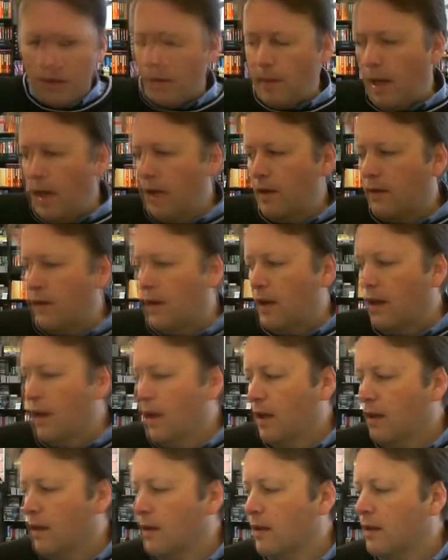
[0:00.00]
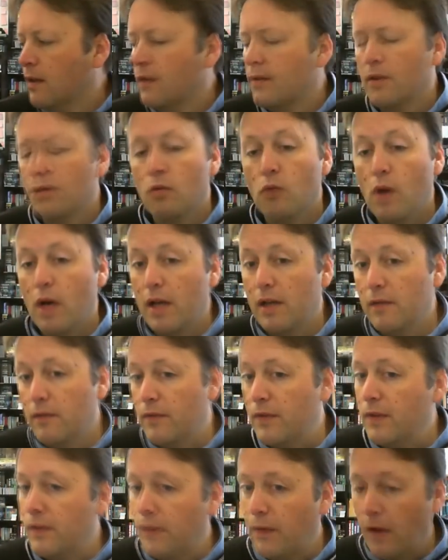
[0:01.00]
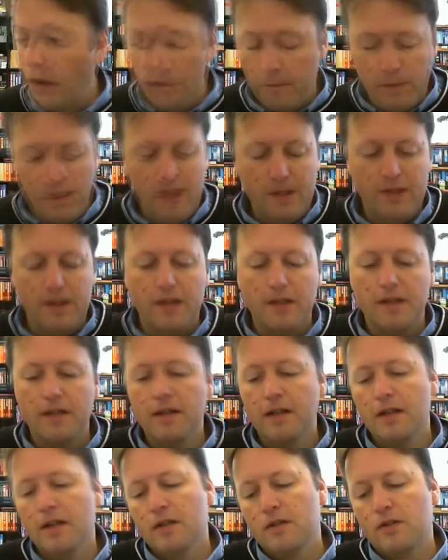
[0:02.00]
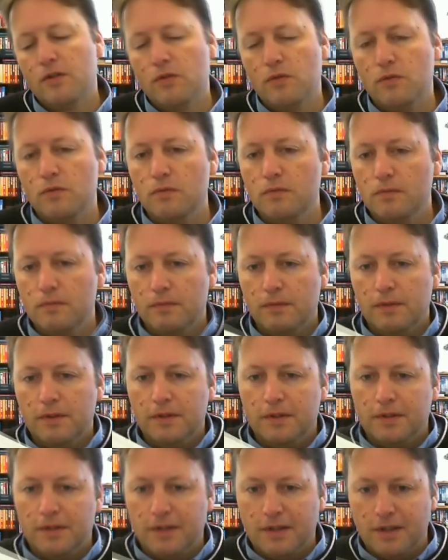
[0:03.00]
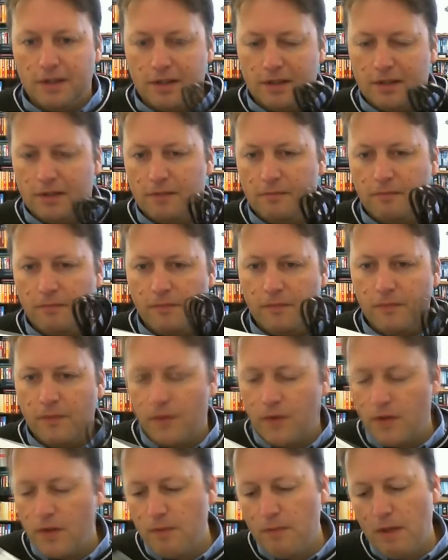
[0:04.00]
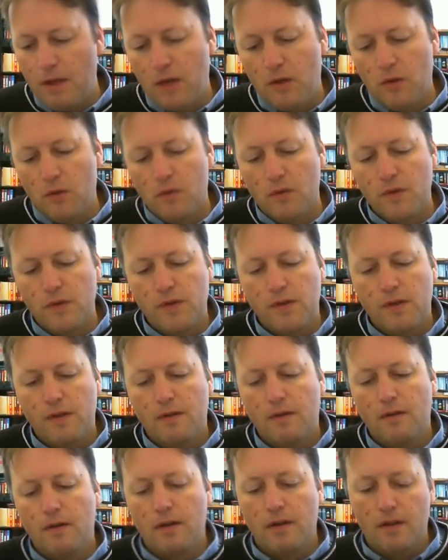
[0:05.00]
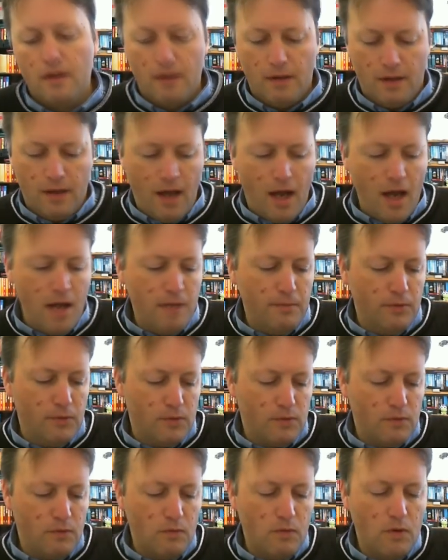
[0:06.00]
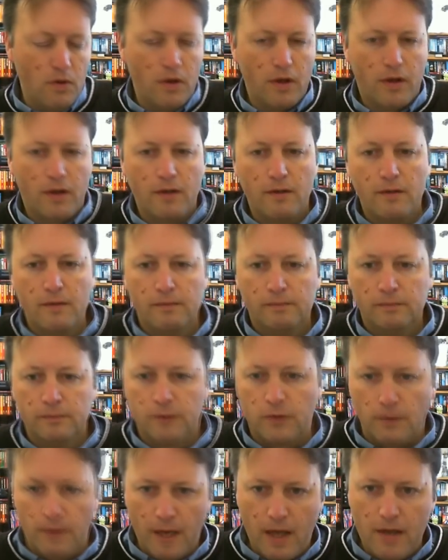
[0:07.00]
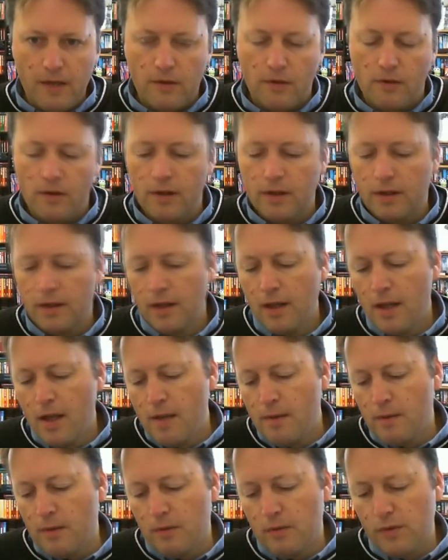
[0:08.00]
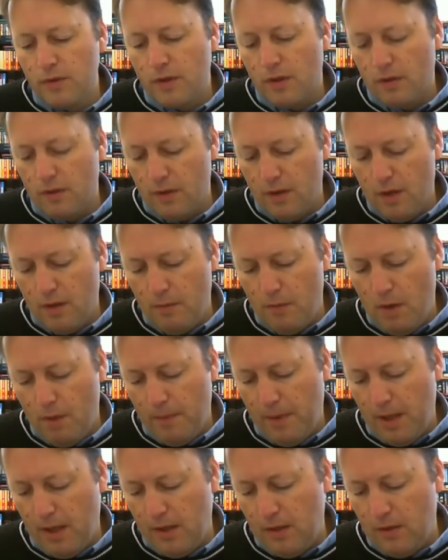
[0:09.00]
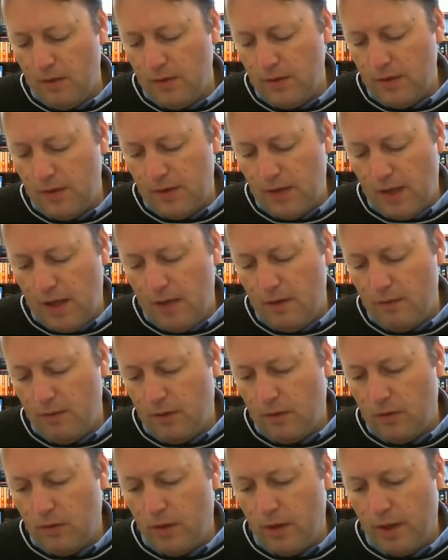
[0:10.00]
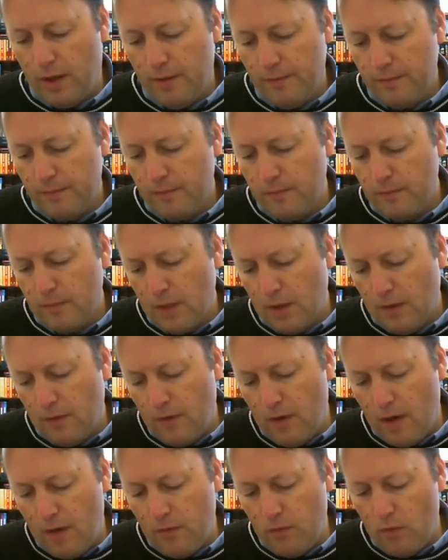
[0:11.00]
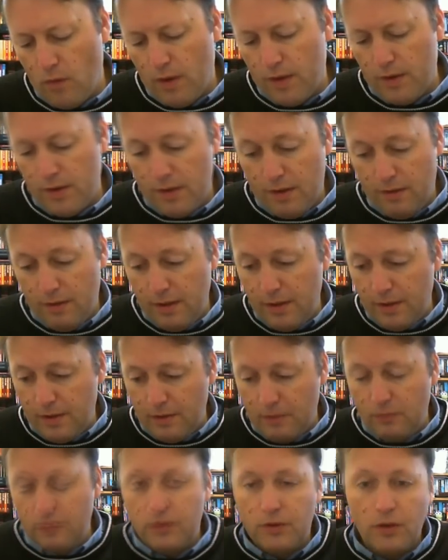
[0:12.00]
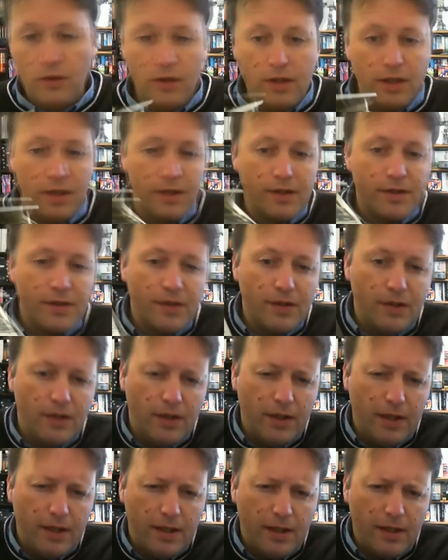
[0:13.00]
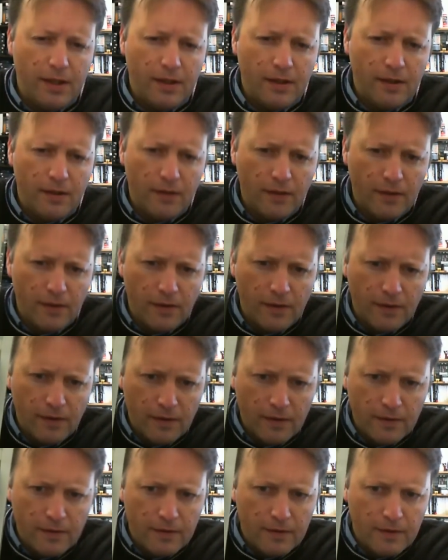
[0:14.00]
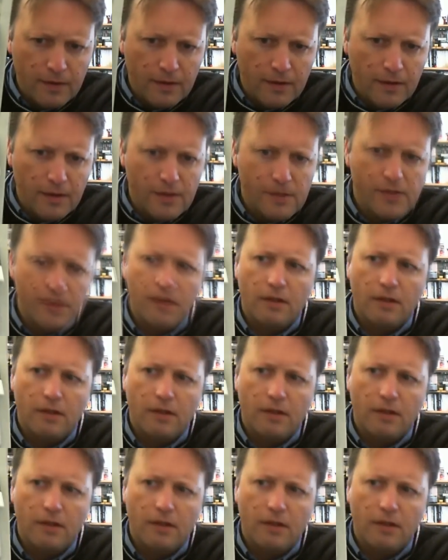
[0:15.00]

the back there, that one of the 5-pin DIN to 3 mic cords cables will work from that unit, but also that I might be able to use this data recorder for other ones. Now it is a little dirty inside, so